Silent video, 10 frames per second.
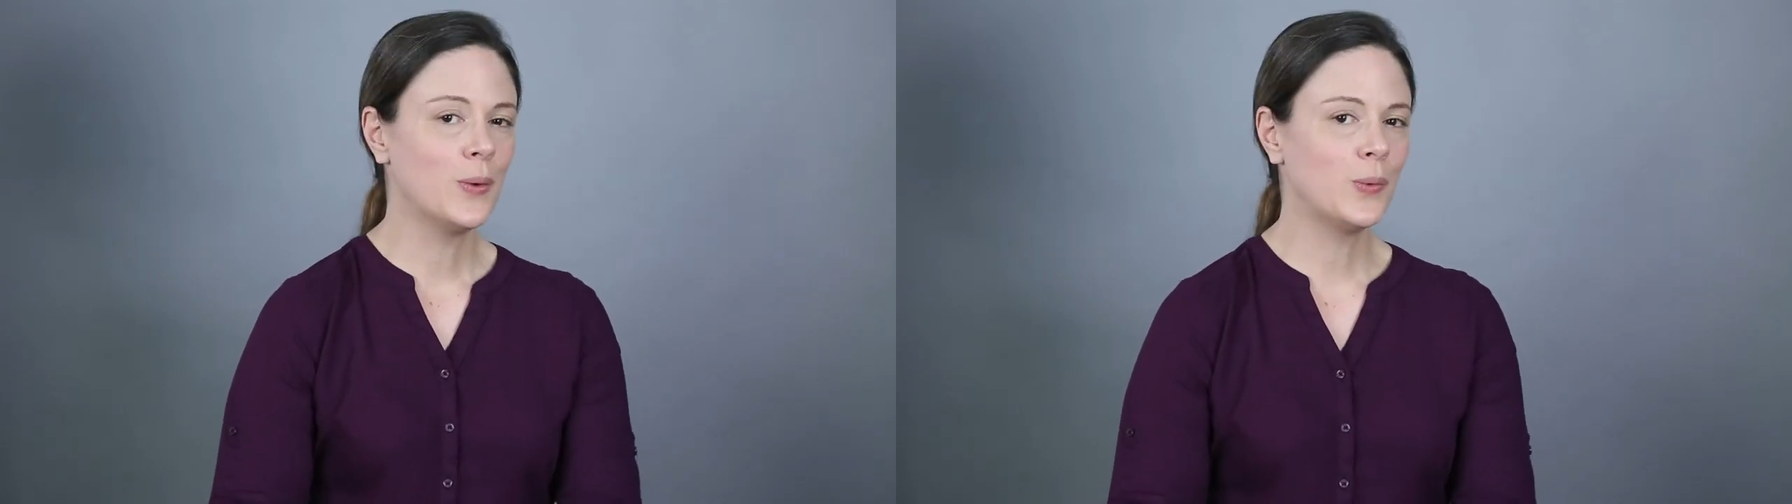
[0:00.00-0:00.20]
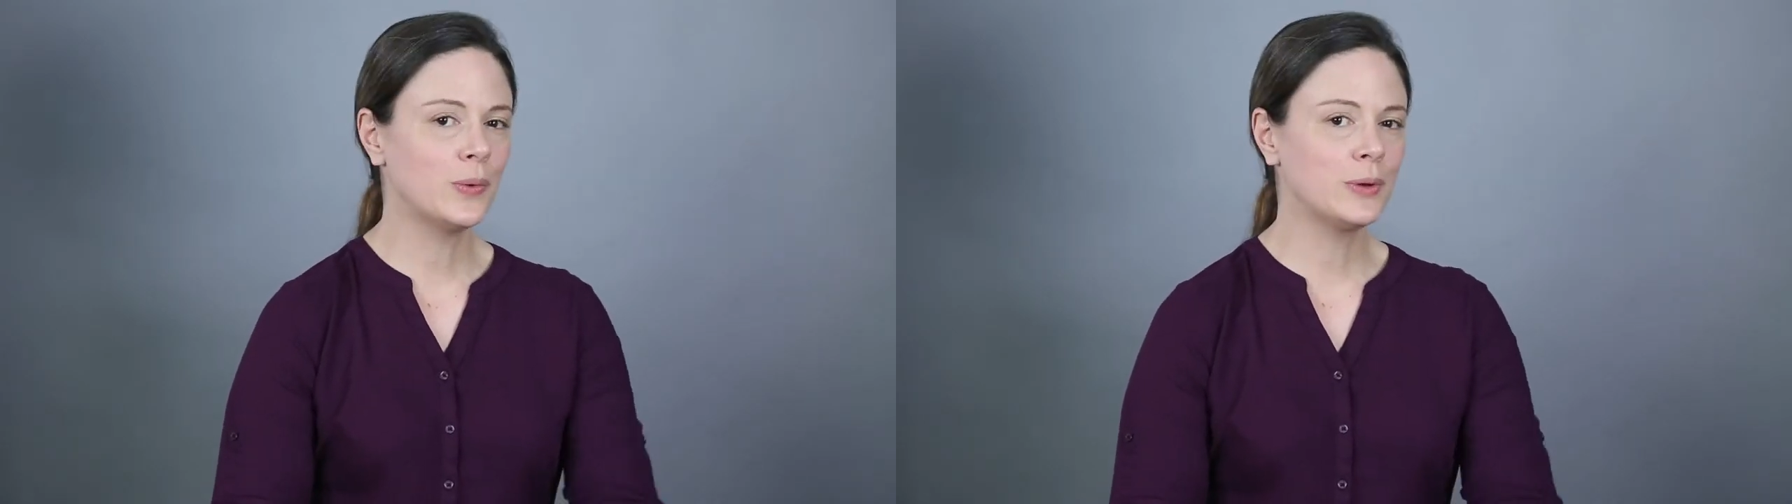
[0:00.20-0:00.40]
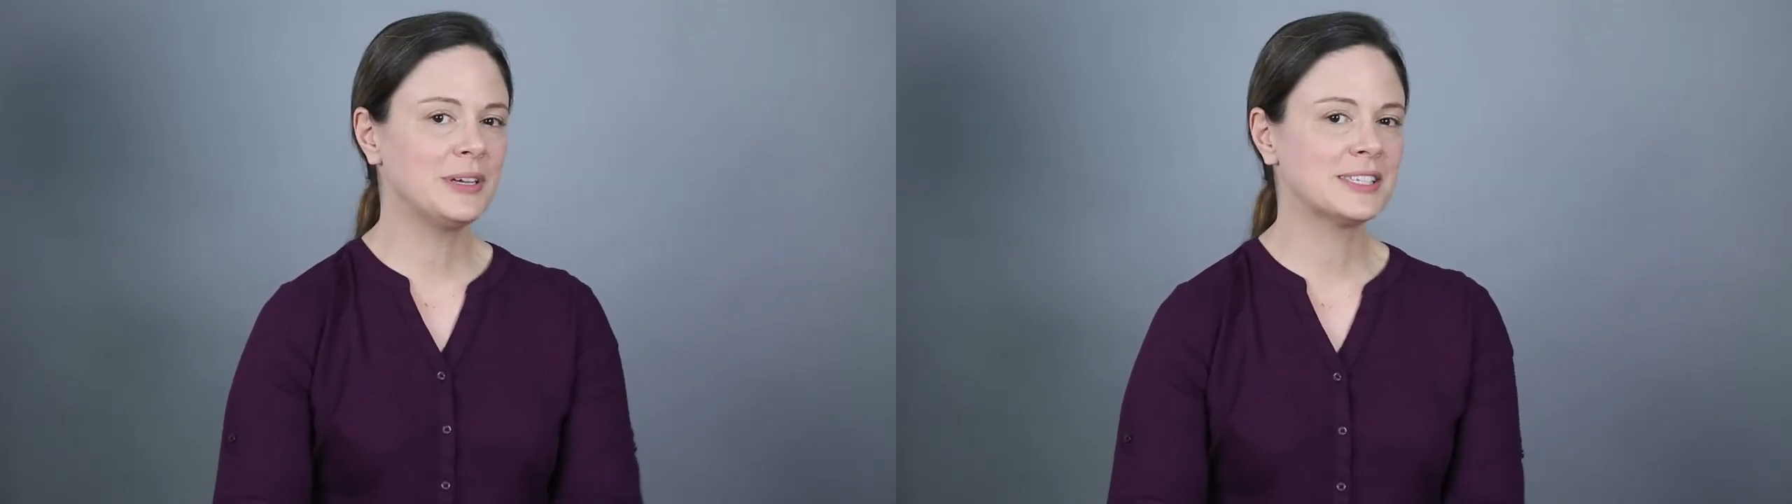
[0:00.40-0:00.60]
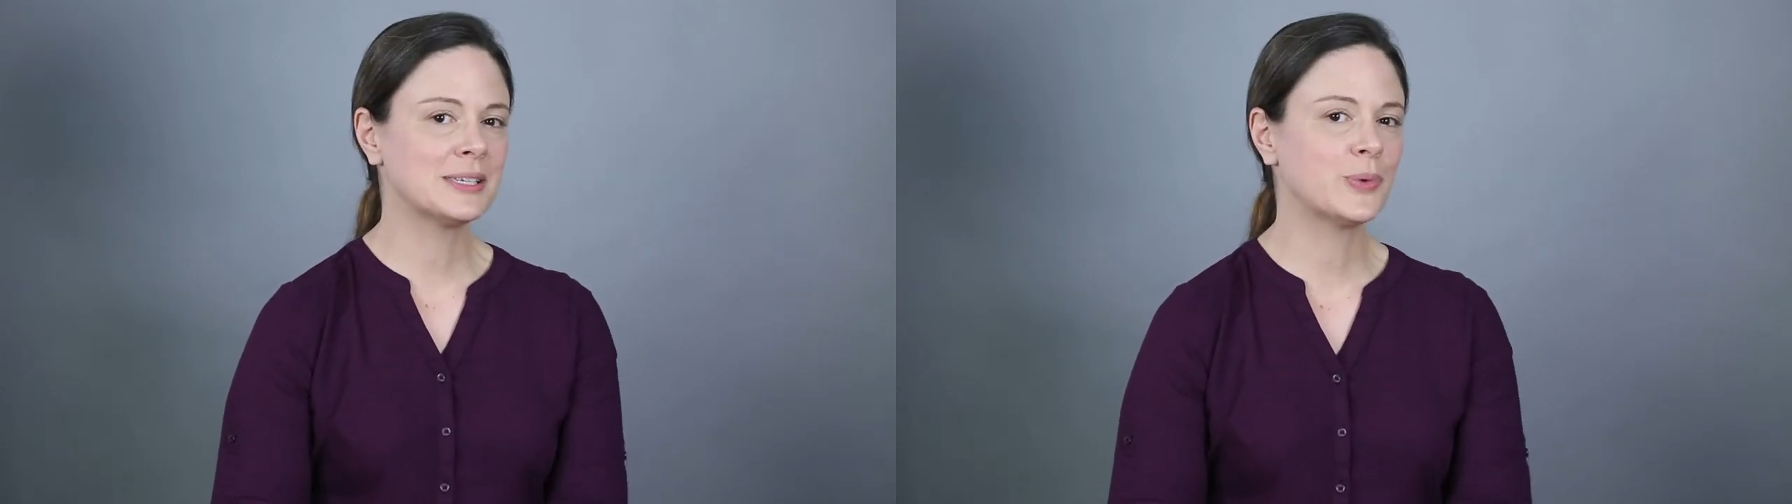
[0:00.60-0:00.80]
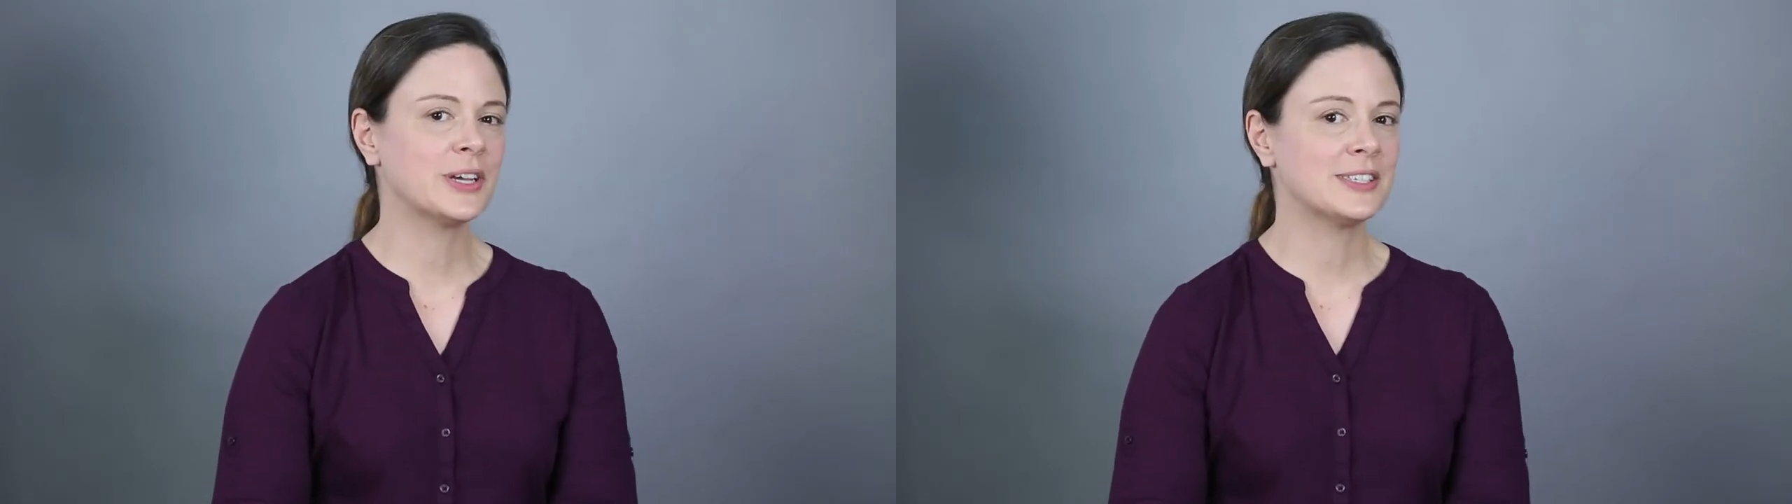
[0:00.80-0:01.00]
what would be
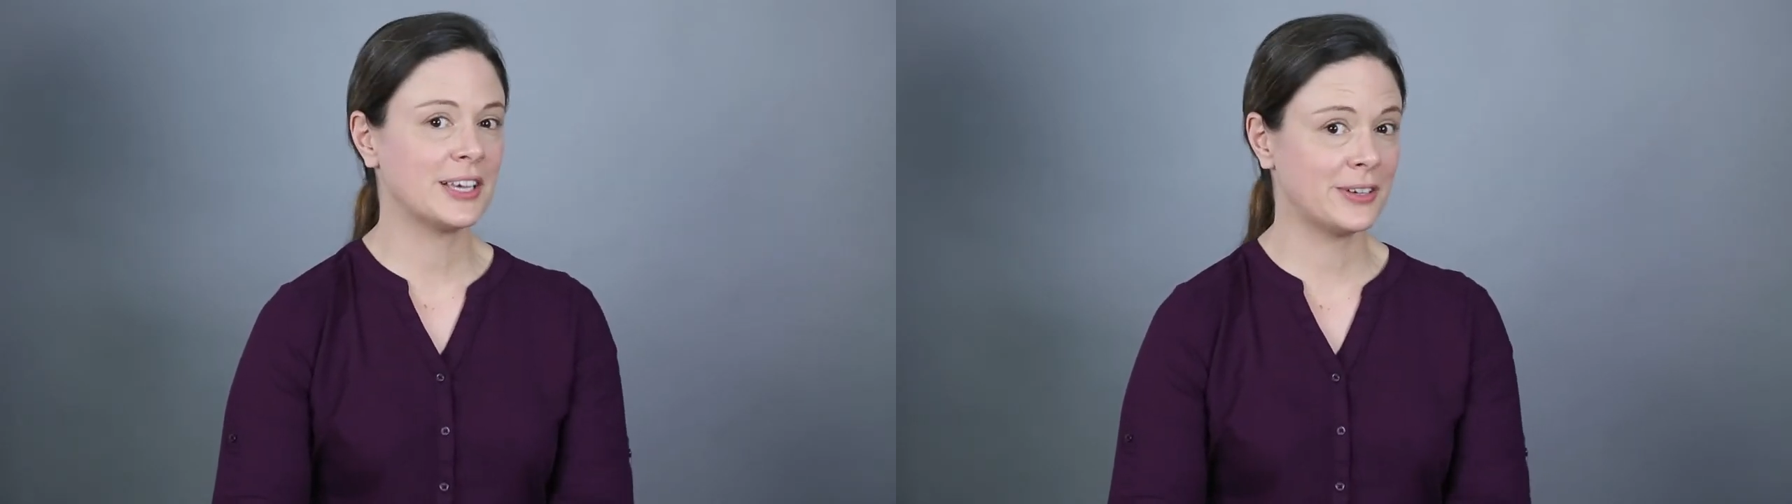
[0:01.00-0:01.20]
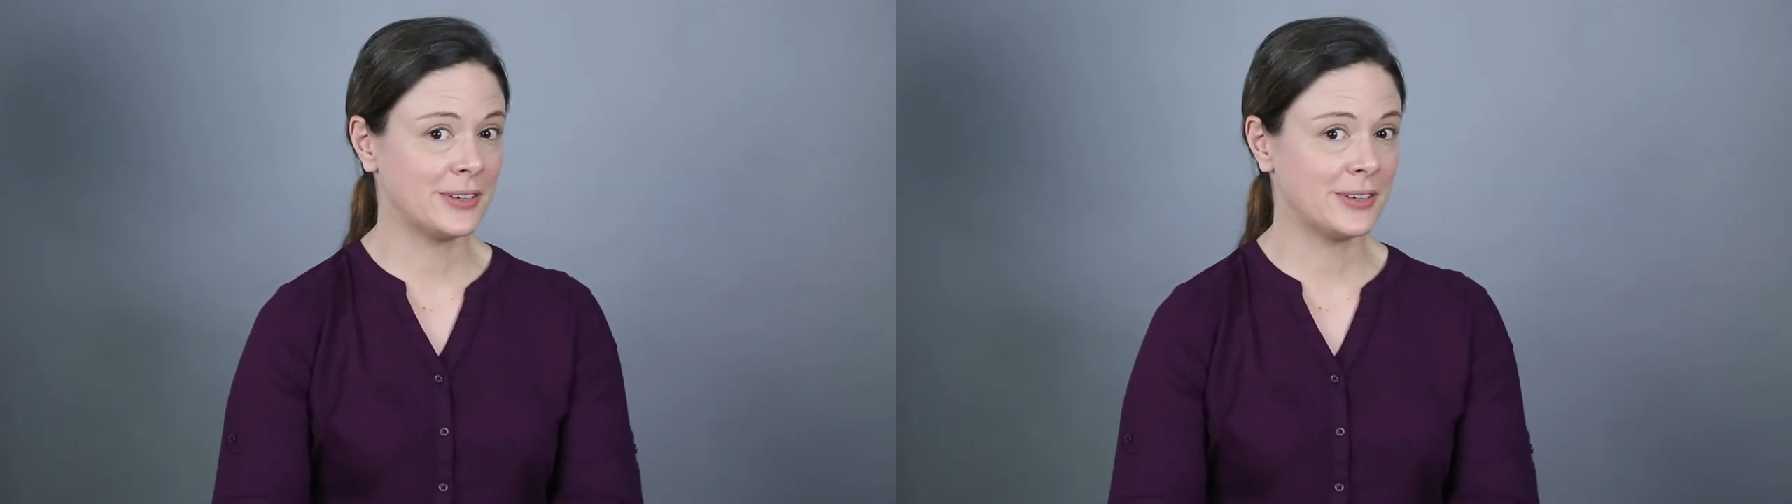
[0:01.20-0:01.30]
some ways they